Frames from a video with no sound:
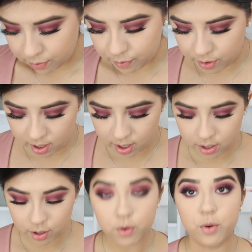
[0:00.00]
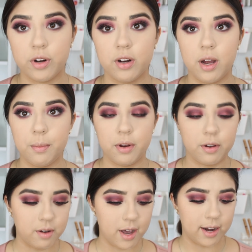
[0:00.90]
For the inner corner, I'm going to
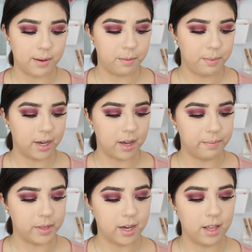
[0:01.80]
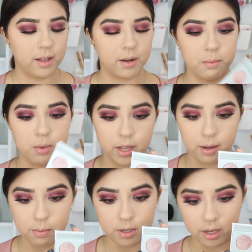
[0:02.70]
go ahead, I'm going to pick up the color
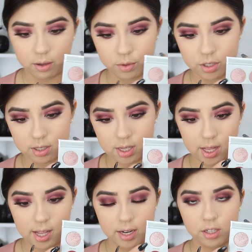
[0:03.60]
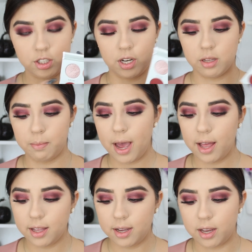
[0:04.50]
Bling Bling, which is the lightest shade in the
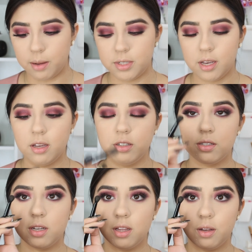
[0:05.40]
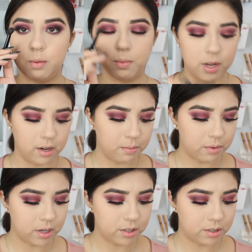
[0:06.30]
palette, and I'm taking just a little blending
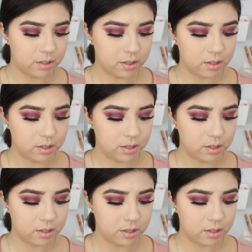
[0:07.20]
brush.